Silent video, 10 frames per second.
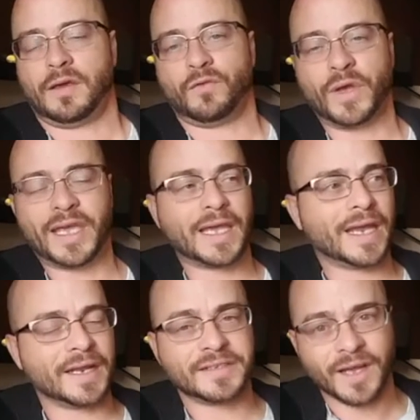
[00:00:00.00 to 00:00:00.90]
If we can
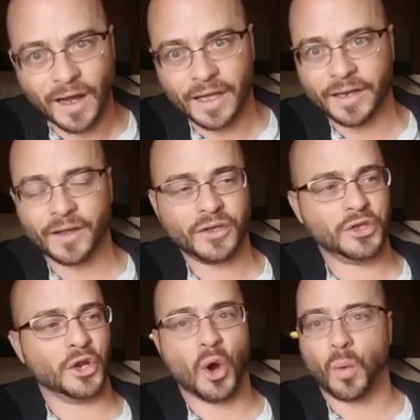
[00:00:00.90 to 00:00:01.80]
get it done,
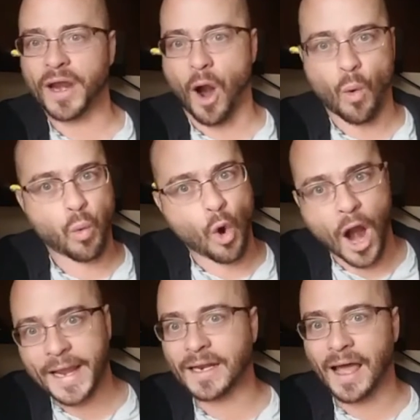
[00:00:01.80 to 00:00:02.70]
we are
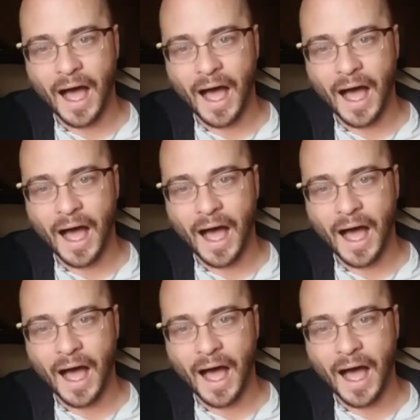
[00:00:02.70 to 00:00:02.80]
right